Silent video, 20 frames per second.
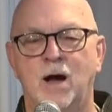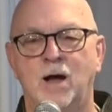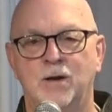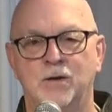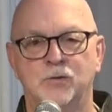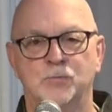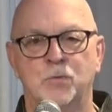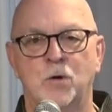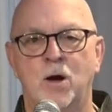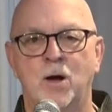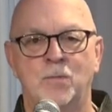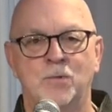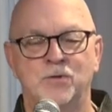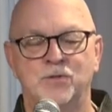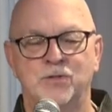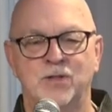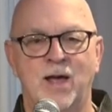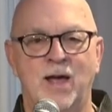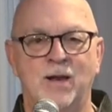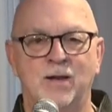God has
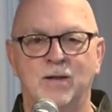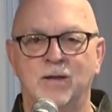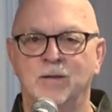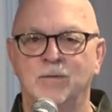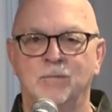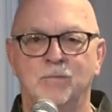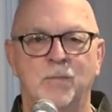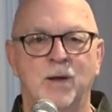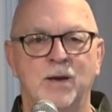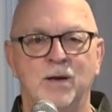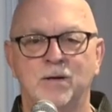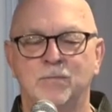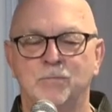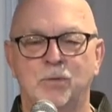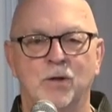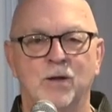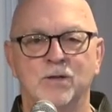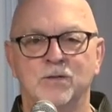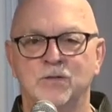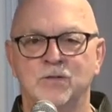promised that in
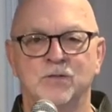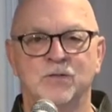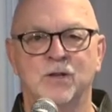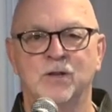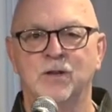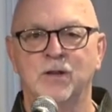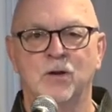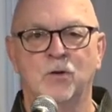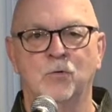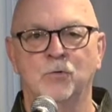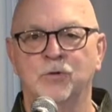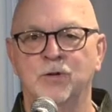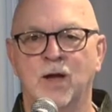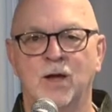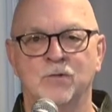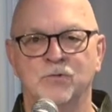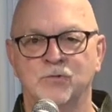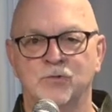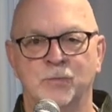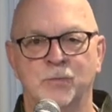many places in the
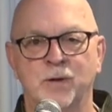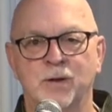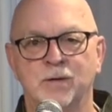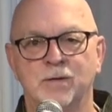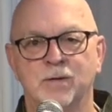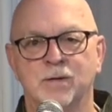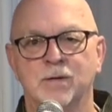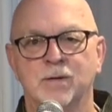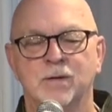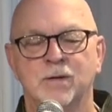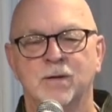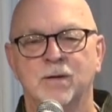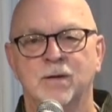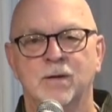Old Testament